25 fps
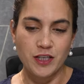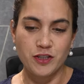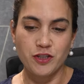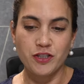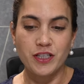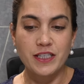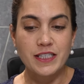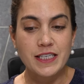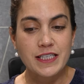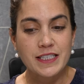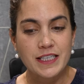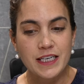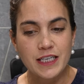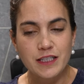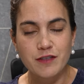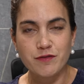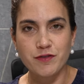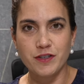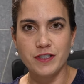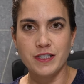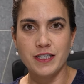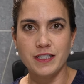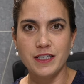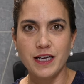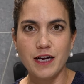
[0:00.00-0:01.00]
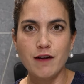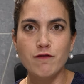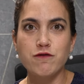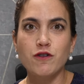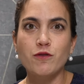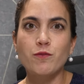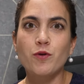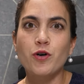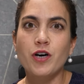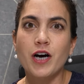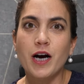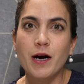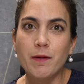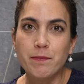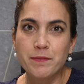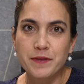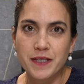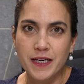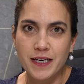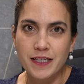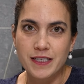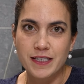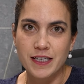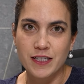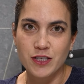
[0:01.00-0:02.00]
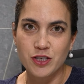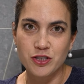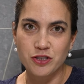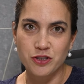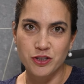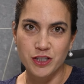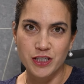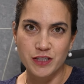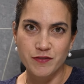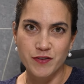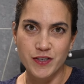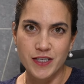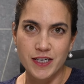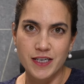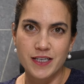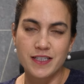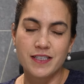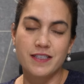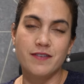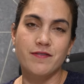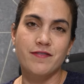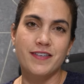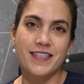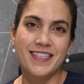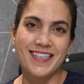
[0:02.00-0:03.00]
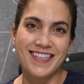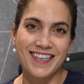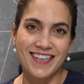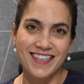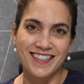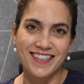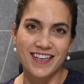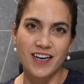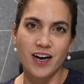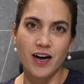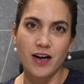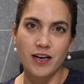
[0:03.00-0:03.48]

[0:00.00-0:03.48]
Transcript: So this is it for today. For more updates and stories, visit us at